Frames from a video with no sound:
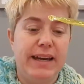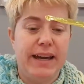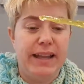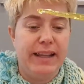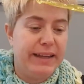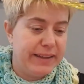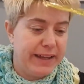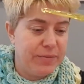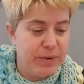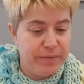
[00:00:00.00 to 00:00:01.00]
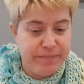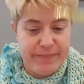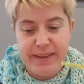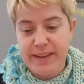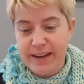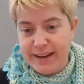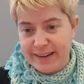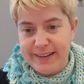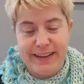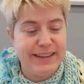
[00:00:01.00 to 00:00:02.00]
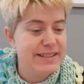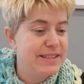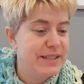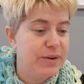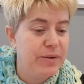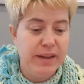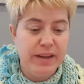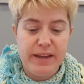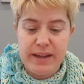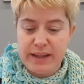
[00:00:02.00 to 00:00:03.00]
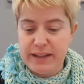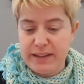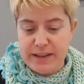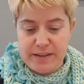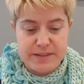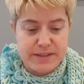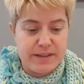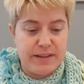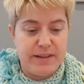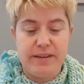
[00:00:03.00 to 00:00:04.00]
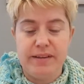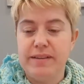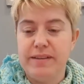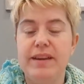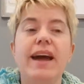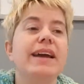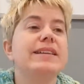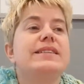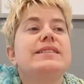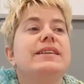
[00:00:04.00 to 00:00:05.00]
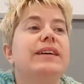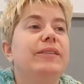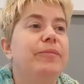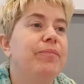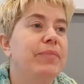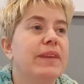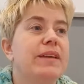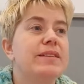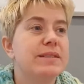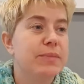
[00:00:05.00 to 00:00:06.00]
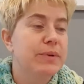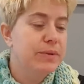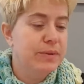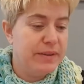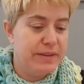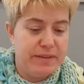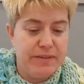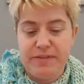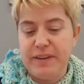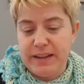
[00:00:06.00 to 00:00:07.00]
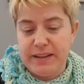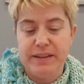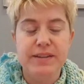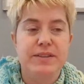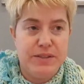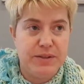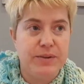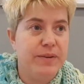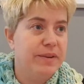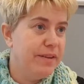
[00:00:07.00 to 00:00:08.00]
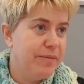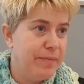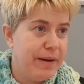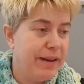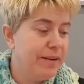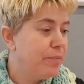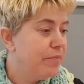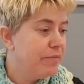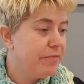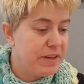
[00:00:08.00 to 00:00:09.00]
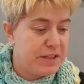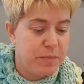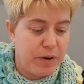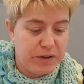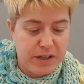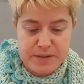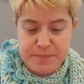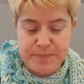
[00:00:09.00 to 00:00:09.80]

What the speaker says: I like that one. I like it. So it gives a nice smooth feel to my finished project.